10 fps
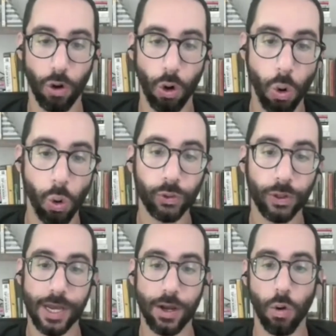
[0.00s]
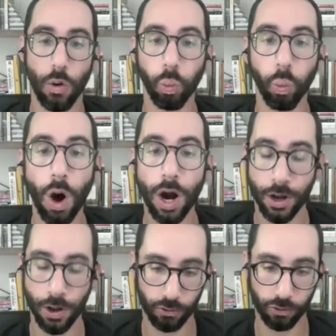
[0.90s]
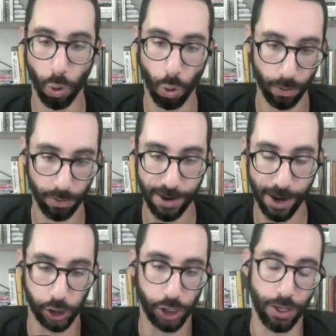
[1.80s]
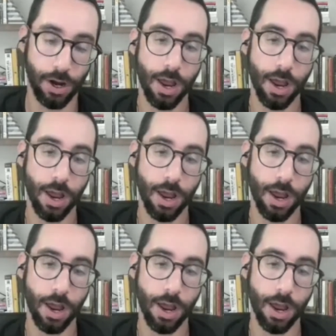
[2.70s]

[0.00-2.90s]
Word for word: only one scored section